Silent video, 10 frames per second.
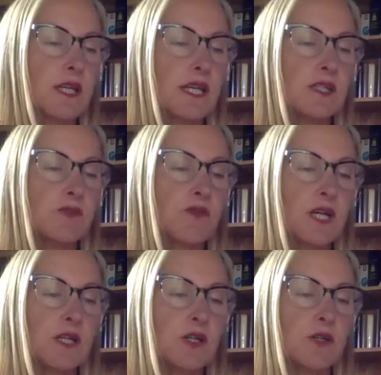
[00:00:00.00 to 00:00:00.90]
He's
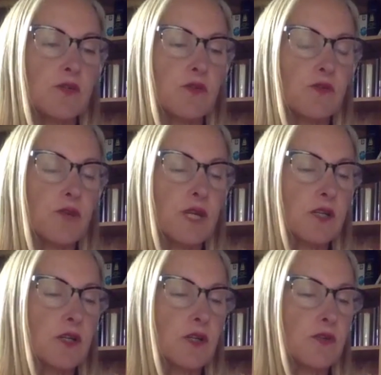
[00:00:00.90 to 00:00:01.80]
Franco,
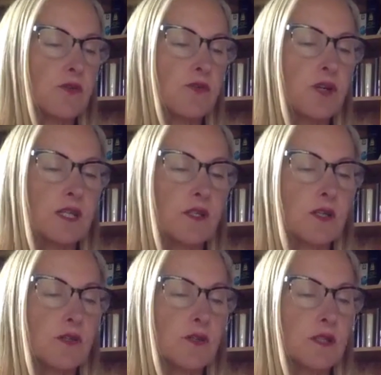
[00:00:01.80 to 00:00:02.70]
Franco,
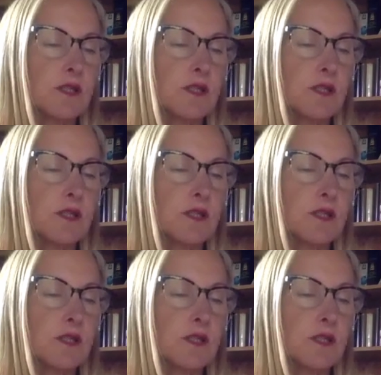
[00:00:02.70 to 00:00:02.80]
Franco.